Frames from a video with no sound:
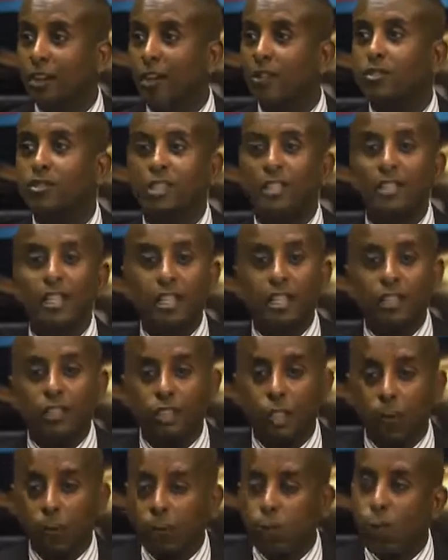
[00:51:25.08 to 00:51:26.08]
country,
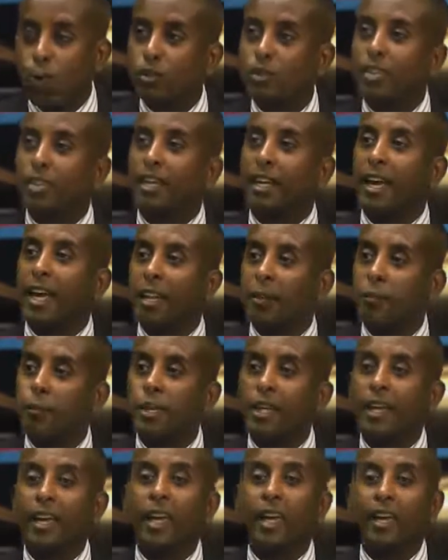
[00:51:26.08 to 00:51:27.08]
supporting,
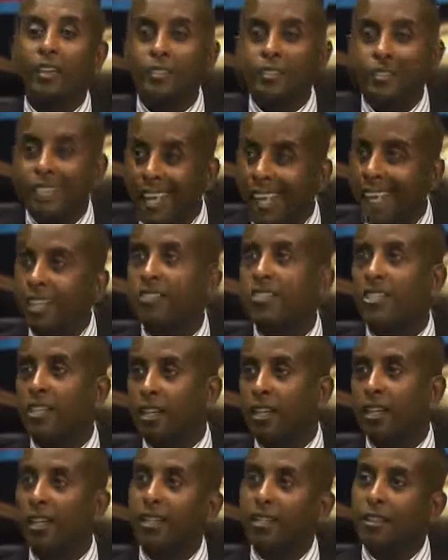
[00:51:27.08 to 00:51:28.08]
helping, and changing
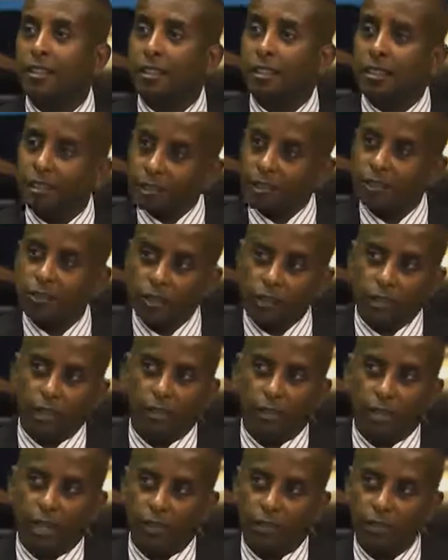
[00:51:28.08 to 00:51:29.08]
the destiny
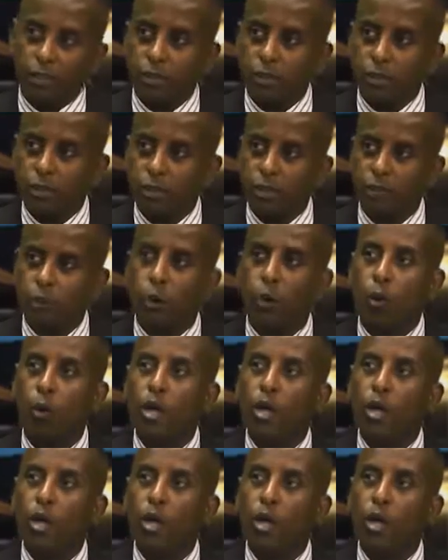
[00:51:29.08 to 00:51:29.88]
of that country. So